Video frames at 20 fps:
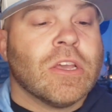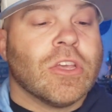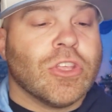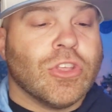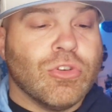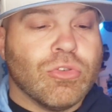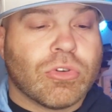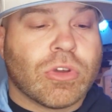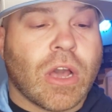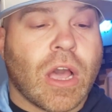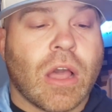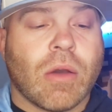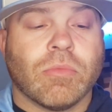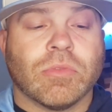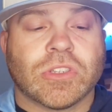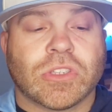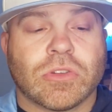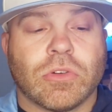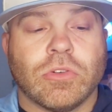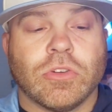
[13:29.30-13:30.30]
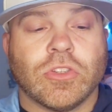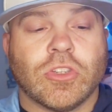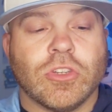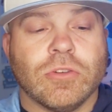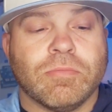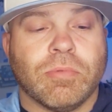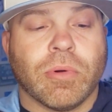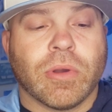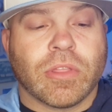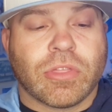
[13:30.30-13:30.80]
UConn was
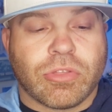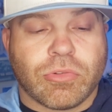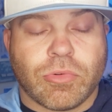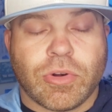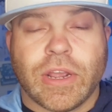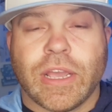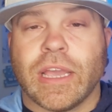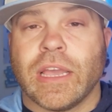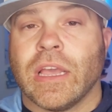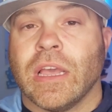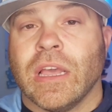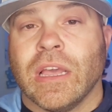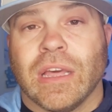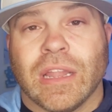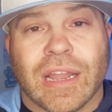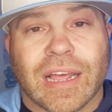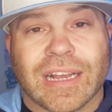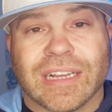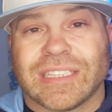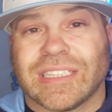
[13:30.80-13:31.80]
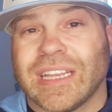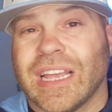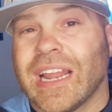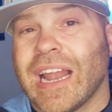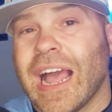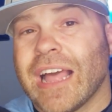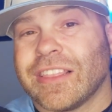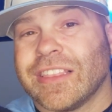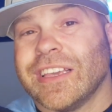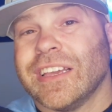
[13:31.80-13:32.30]
32.3%. Like I said,
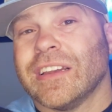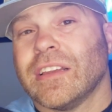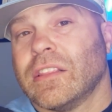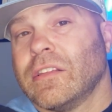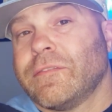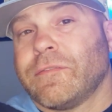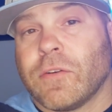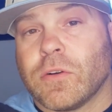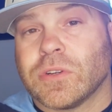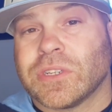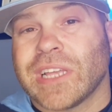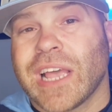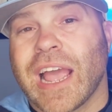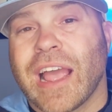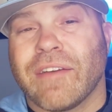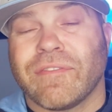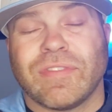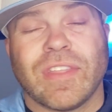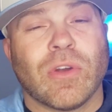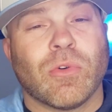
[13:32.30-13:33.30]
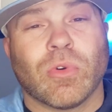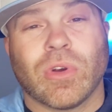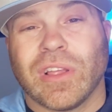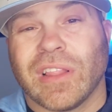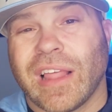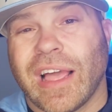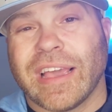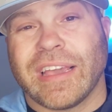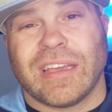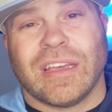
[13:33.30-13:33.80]
at the end of the first half, they were
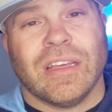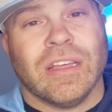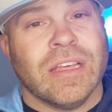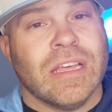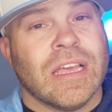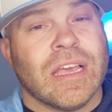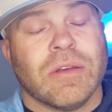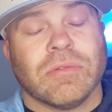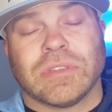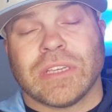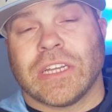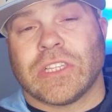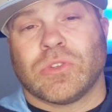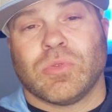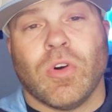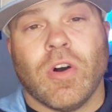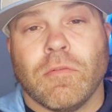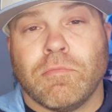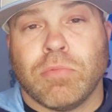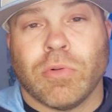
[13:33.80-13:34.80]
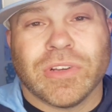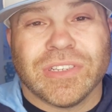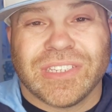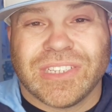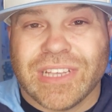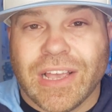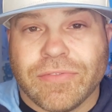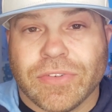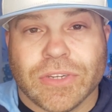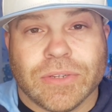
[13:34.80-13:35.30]
like, it was like
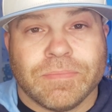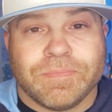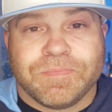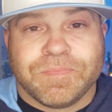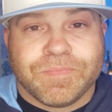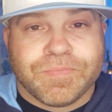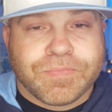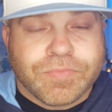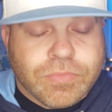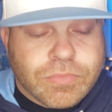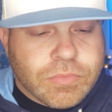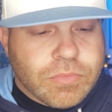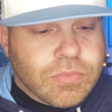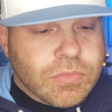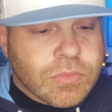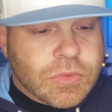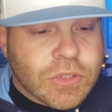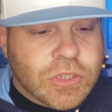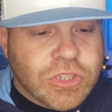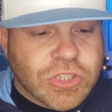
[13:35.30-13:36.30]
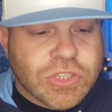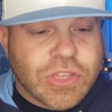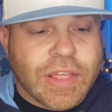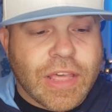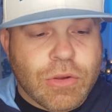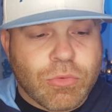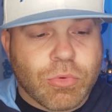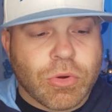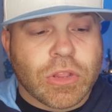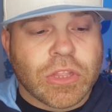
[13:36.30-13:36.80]
12.7%. So
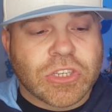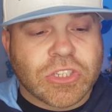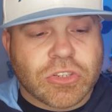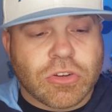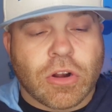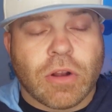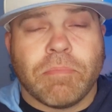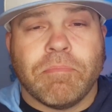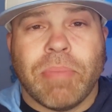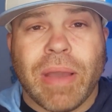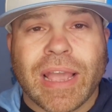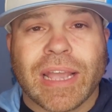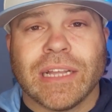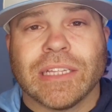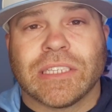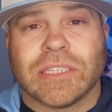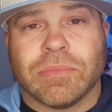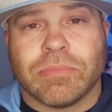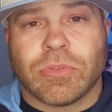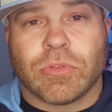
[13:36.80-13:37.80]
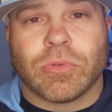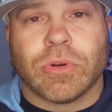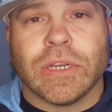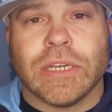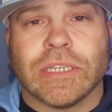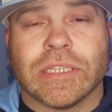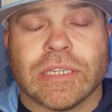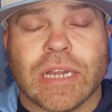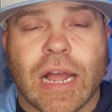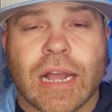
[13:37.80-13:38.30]
they really started banging some
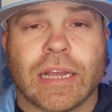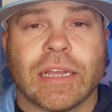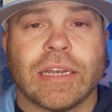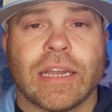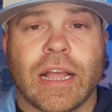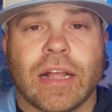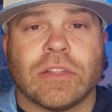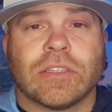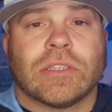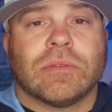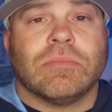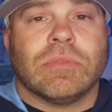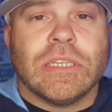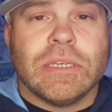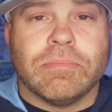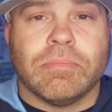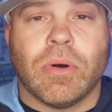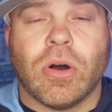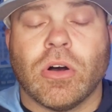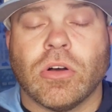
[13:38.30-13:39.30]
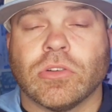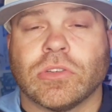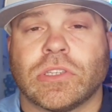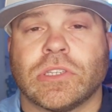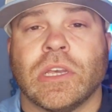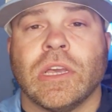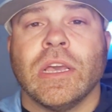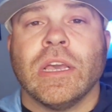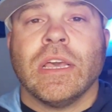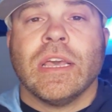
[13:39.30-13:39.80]
threes, knocking down some deep
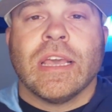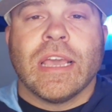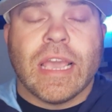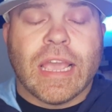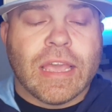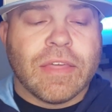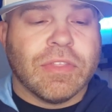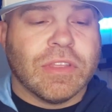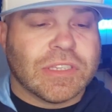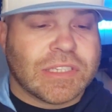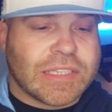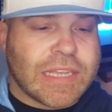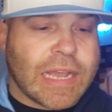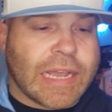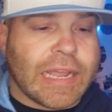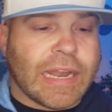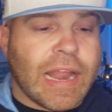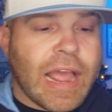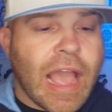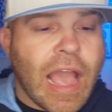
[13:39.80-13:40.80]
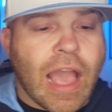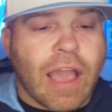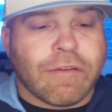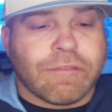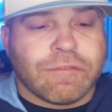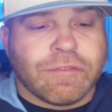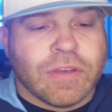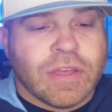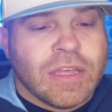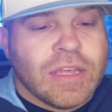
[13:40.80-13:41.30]
balls in the second
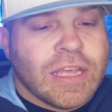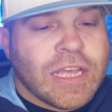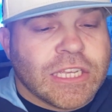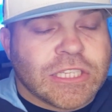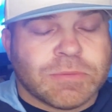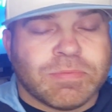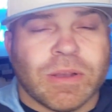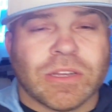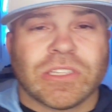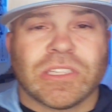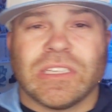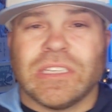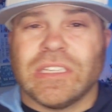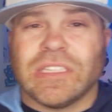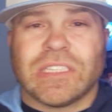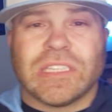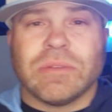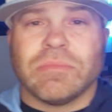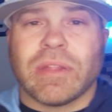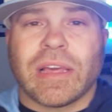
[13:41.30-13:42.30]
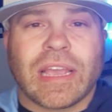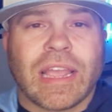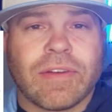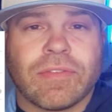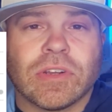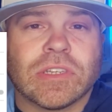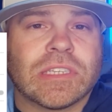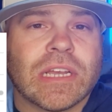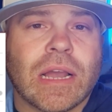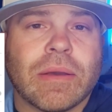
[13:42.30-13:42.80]
half. Especially, it seemed like
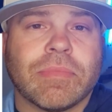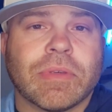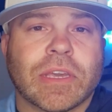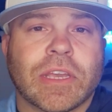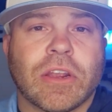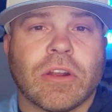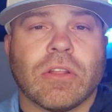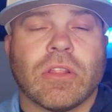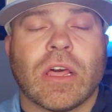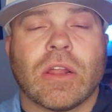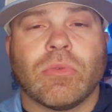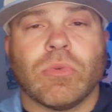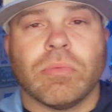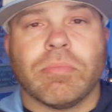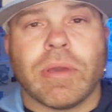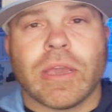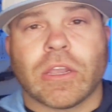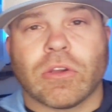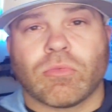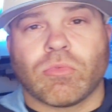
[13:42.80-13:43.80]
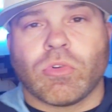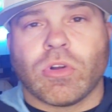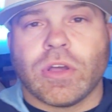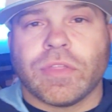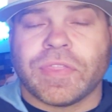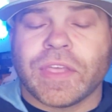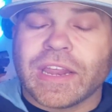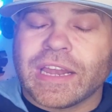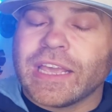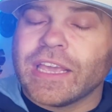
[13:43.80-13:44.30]
every time that Carolina would make a run,
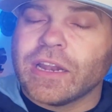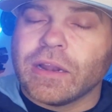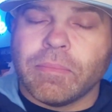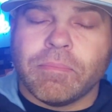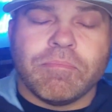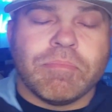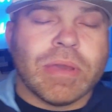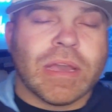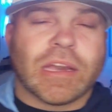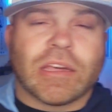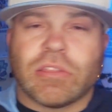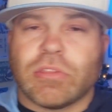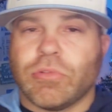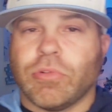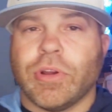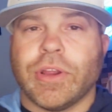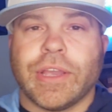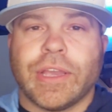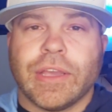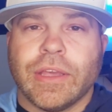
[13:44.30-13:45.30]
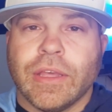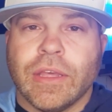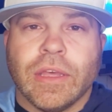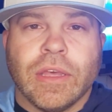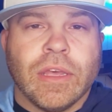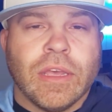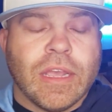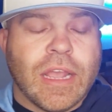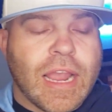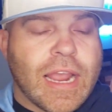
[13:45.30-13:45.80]
they'd hit a big three.
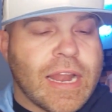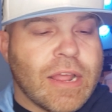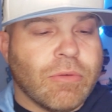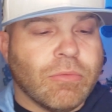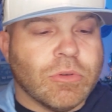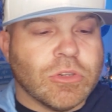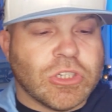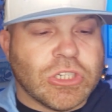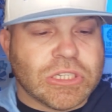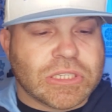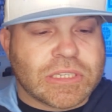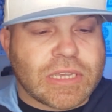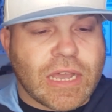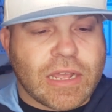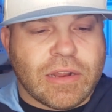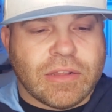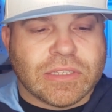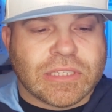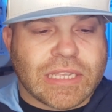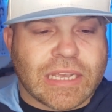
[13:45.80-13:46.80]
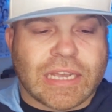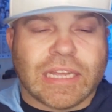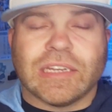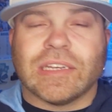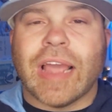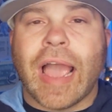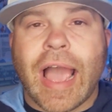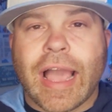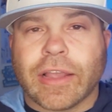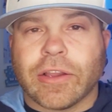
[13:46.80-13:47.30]
And it would just kind of, it's like a
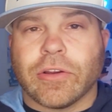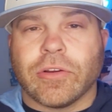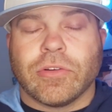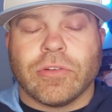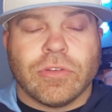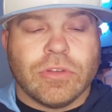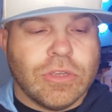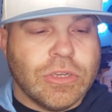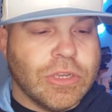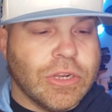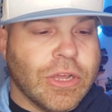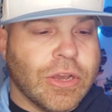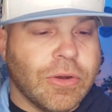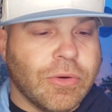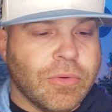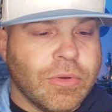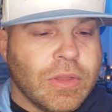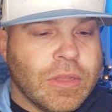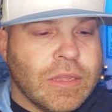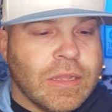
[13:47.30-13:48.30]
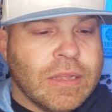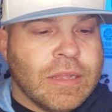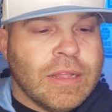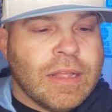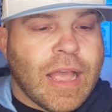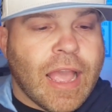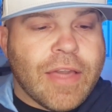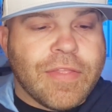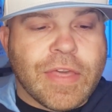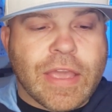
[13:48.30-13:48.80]
dagger, you know.
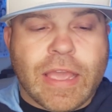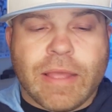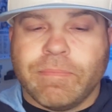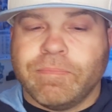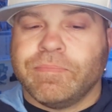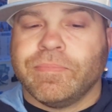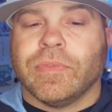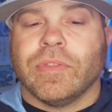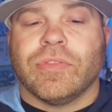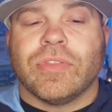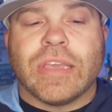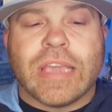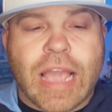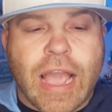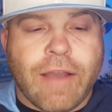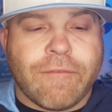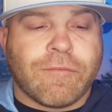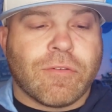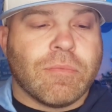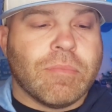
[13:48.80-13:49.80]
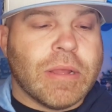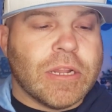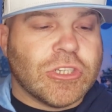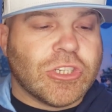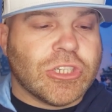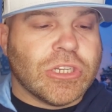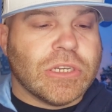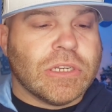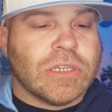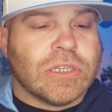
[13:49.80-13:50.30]
And then the
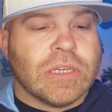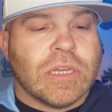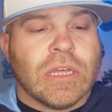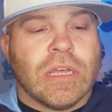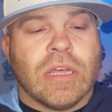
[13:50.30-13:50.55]
aforementioned